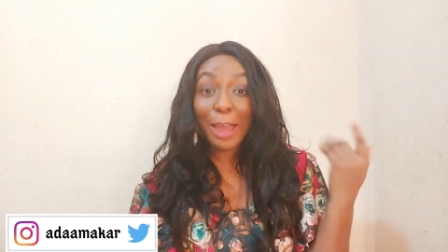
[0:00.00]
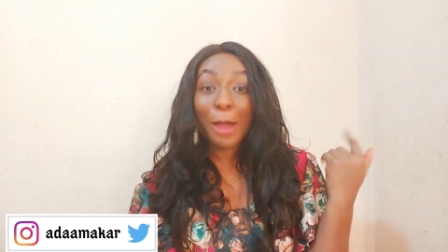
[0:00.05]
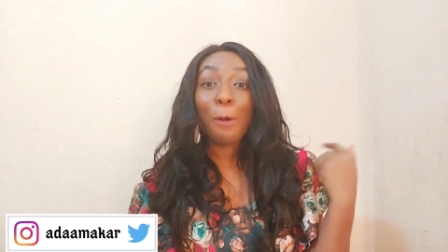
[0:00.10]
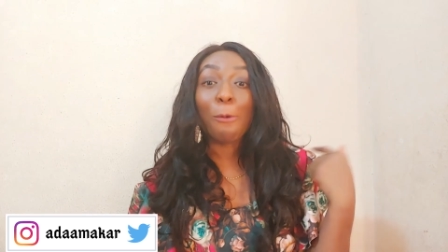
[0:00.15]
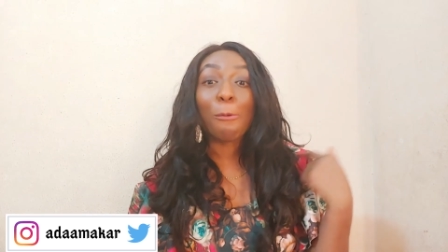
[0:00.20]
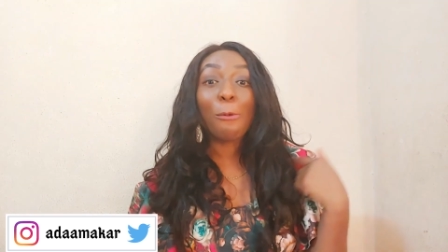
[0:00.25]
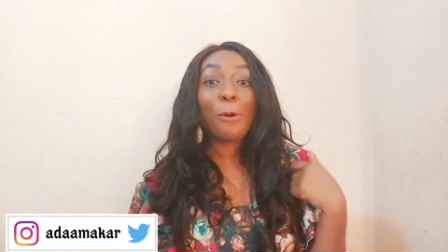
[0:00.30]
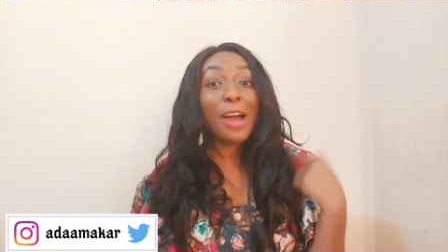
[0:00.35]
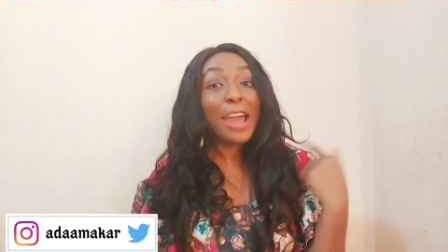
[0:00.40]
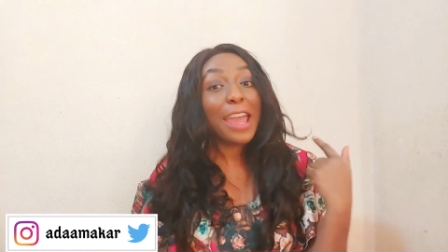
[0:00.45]

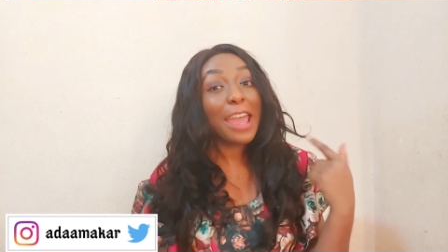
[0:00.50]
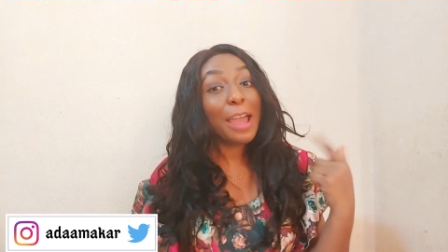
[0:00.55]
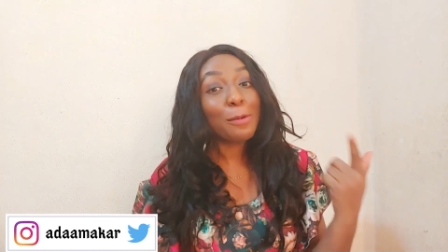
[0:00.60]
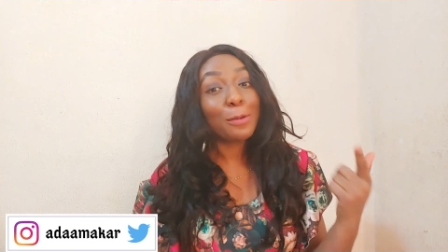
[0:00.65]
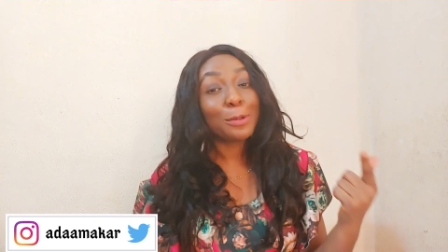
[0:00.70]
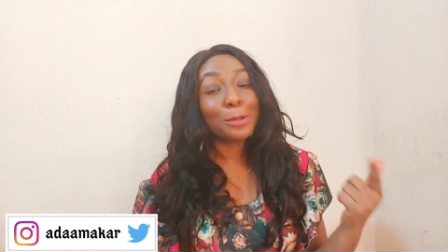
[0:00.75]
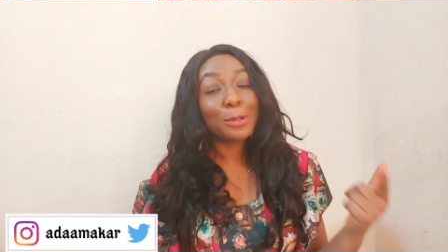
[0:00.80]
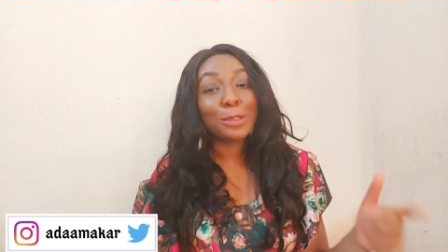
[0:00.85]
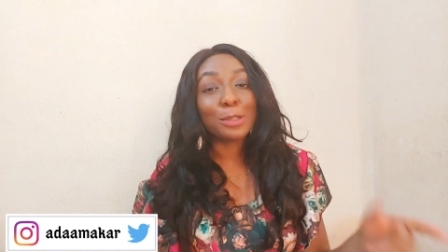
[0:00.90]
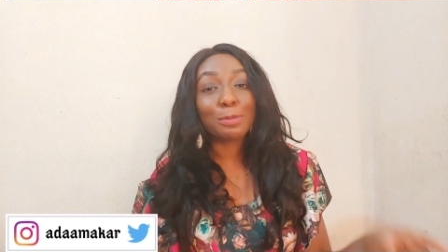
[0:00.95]
What hair will
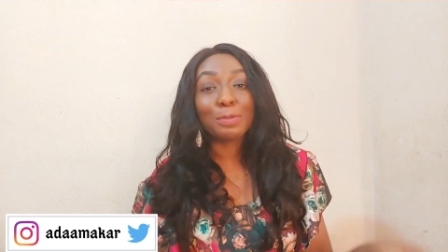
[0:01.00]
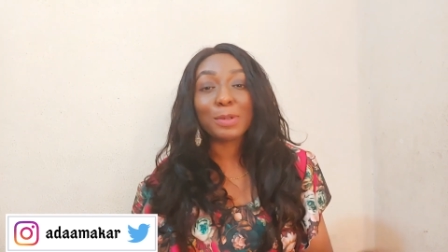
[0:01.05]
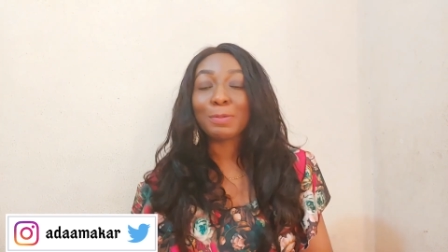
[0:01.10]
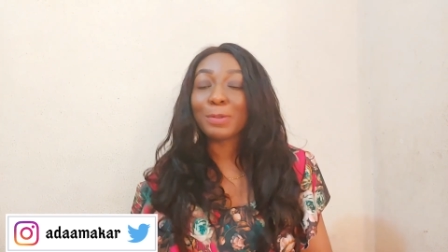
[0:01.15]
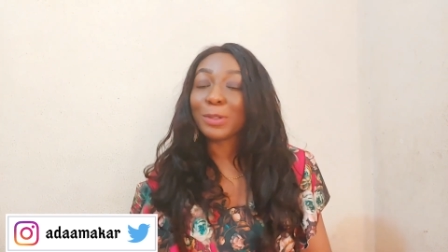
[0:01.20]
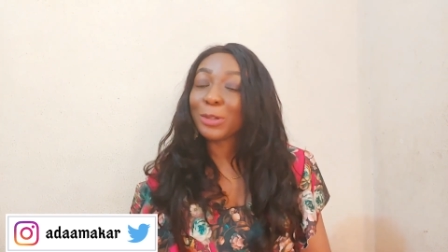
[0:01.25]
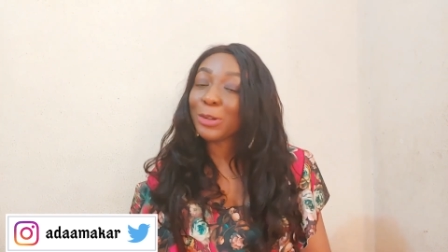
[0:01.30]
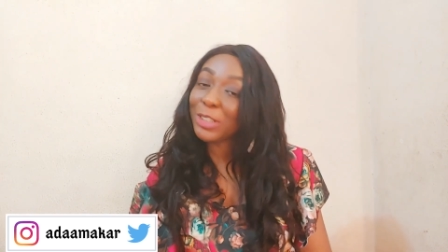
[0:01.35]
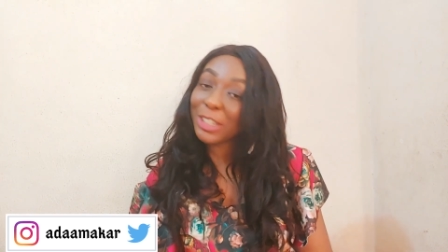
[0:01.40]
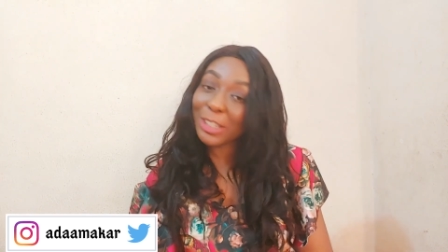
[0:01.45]
do to
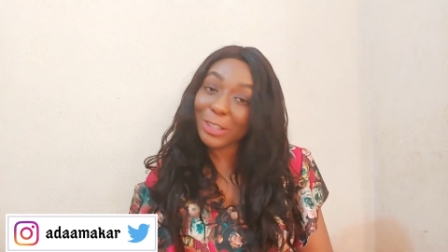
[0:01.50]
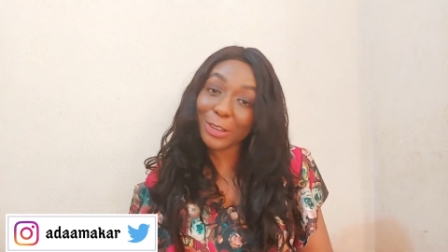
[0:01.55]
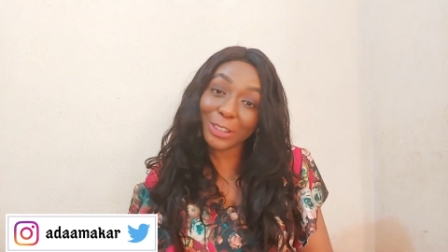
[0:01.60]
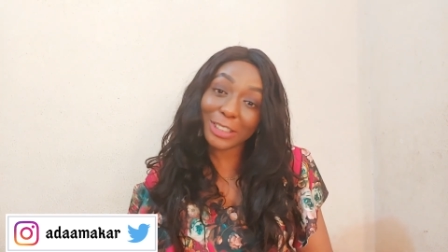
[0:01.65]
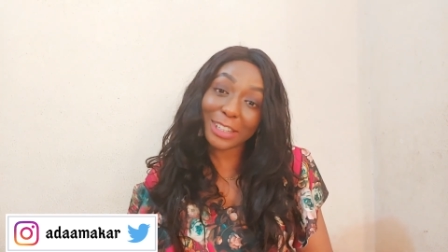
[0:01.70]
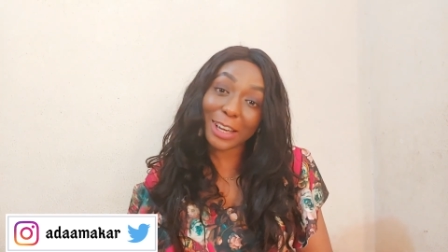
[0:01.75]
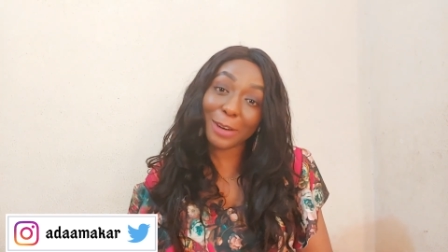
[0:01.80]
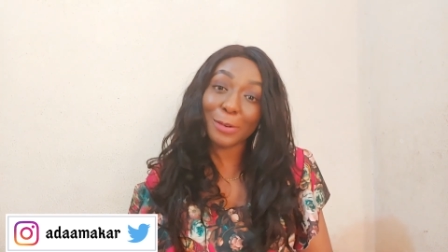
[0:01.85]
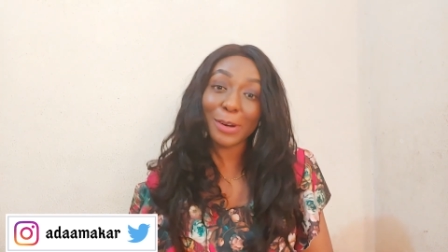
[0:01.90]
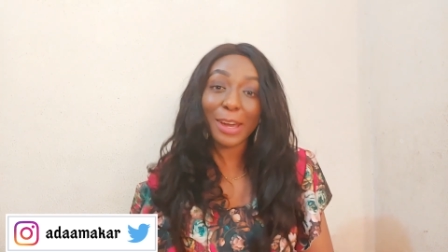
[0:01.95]
people, only God
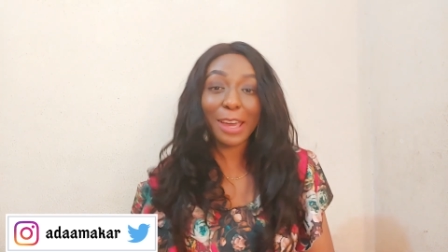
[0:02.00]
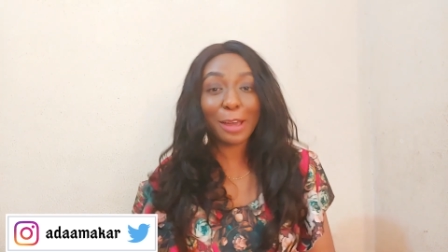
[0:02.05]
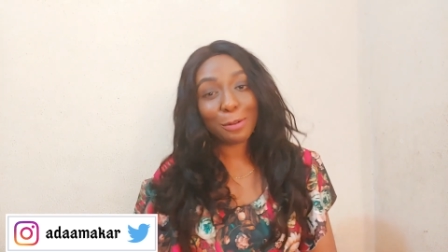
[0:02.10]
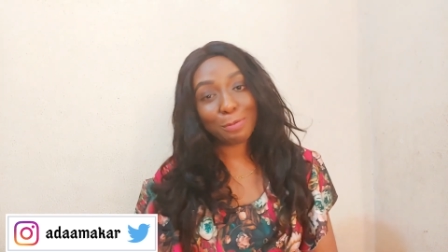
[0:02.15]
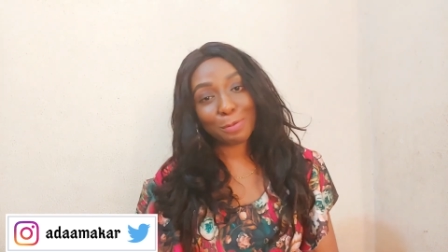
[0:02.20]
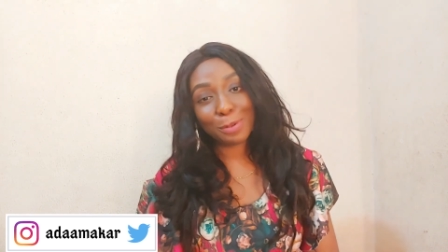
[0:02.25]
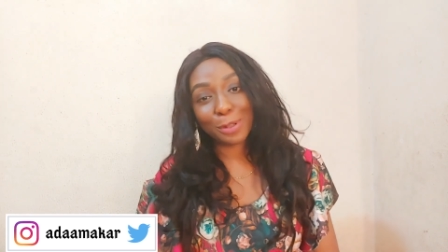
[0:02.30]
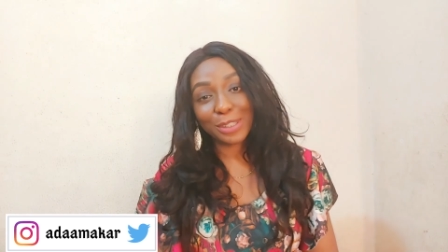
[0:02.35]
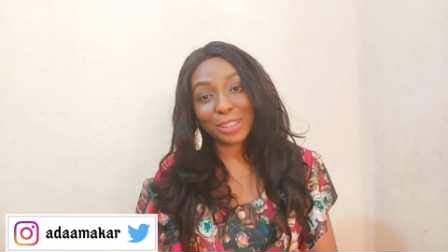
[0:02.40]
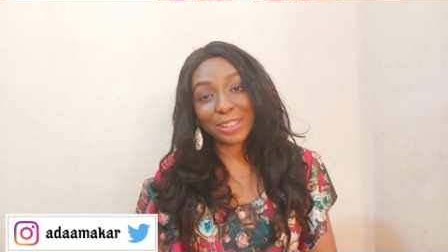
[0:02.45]
that will help
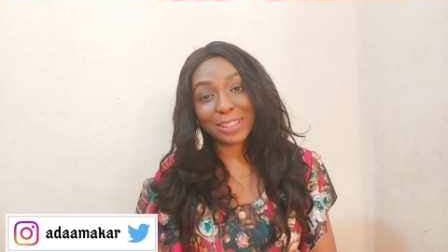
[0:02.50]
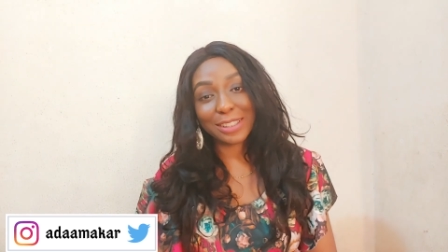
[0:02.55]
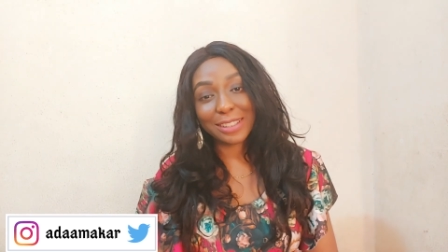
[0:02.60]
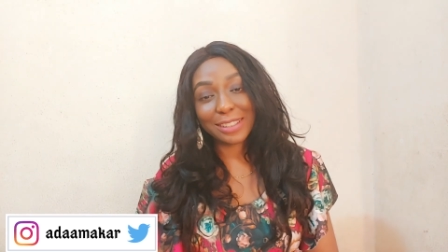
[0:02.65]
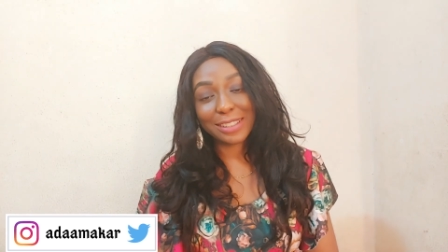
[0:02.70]
us.